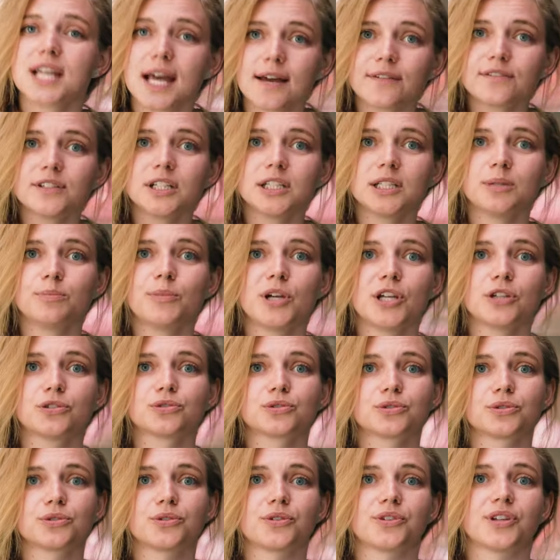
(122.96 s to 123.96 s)
definitely make
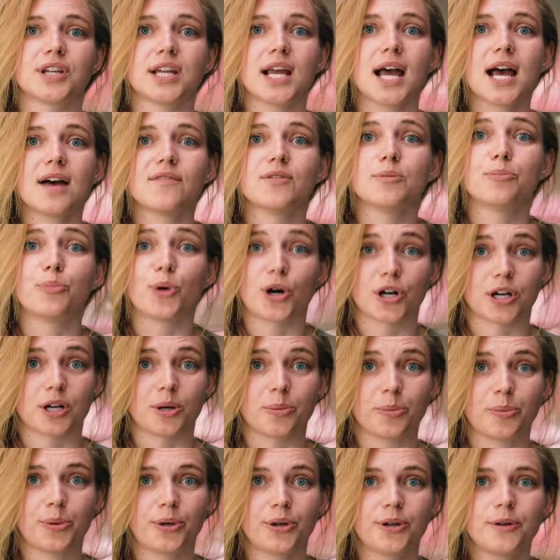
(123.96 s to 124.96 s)
sure they have a
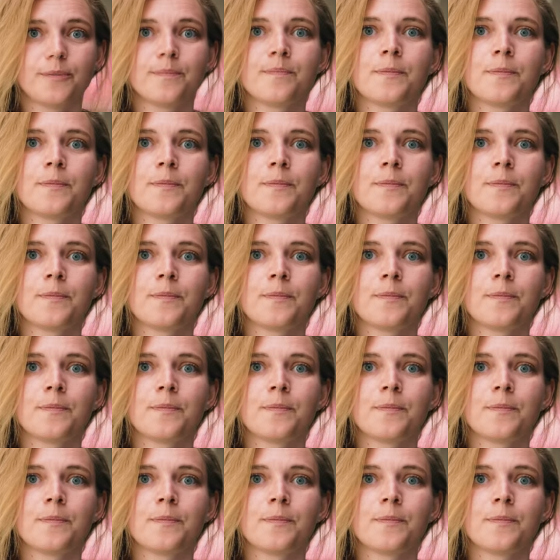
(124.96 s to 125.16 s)
backup.